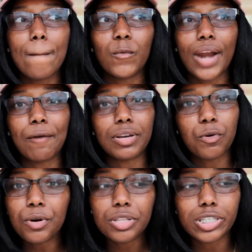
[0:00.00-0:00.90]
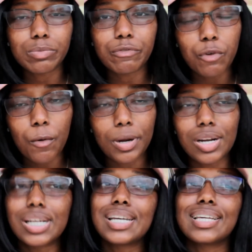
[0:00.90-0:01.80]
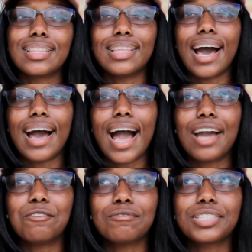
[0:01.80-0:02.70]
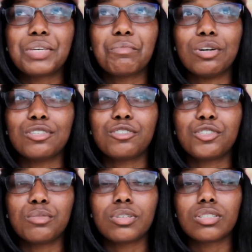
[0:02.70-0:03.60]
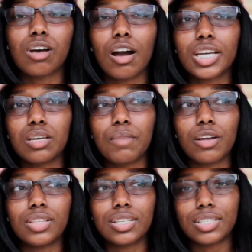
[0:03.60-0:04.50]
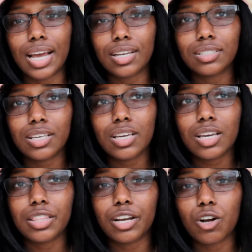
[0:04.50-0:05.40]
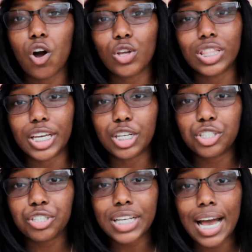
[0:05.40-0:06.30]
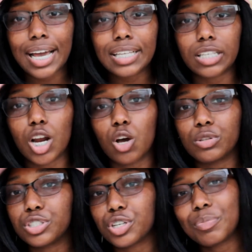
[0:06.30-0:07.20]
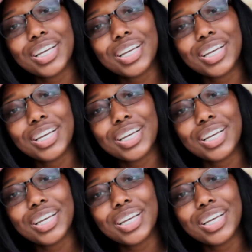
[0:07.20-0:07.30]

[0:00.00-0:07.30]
when I record this before that I don't see most YouTubers talking about this next thing. They're called ligature ties, and I'll insert a